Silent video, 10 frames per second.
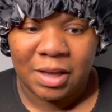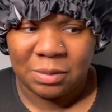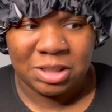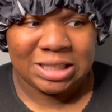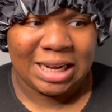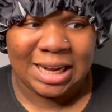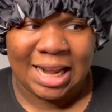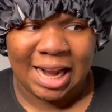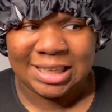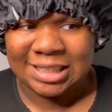just standing there and
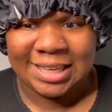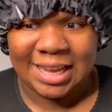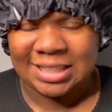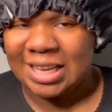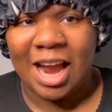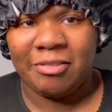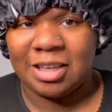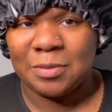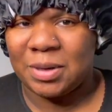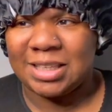I can just hear
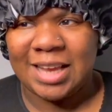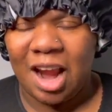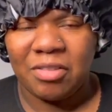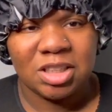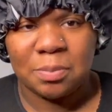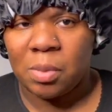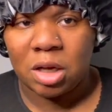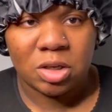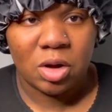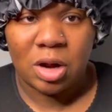sirens, but the sirens in
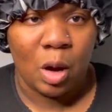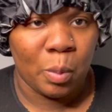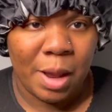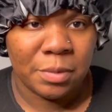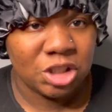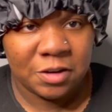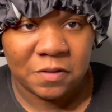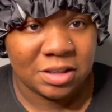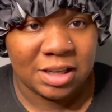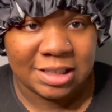Barcelona are way much
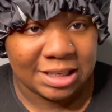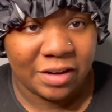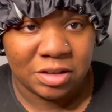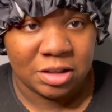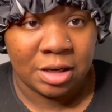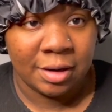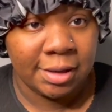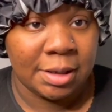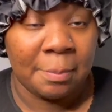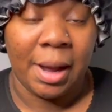different than the sirens in
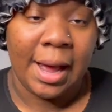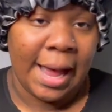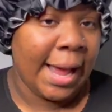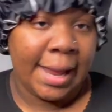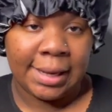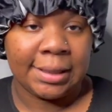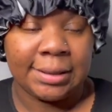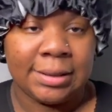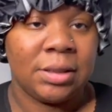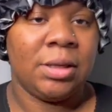London, but
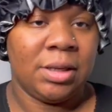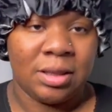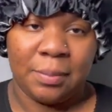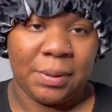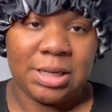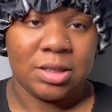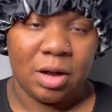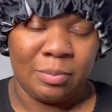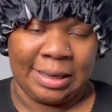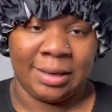the police
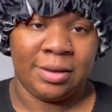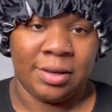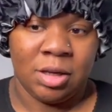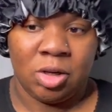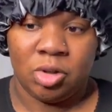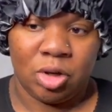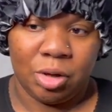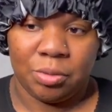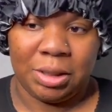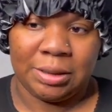know me. So,